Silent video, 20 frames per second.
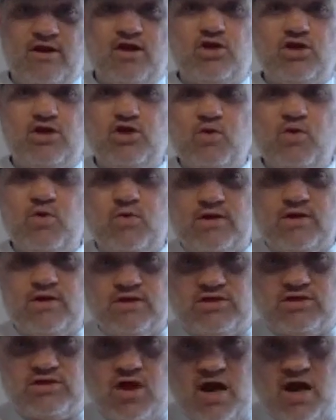you
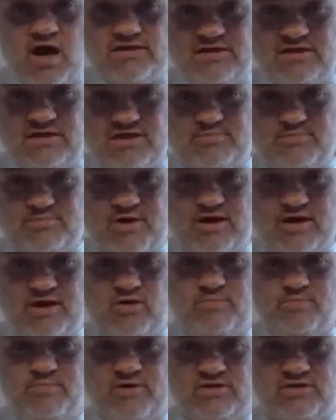talk to this brand
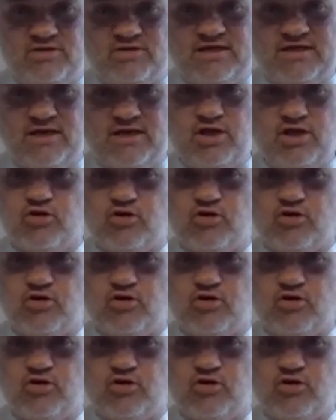new person, you're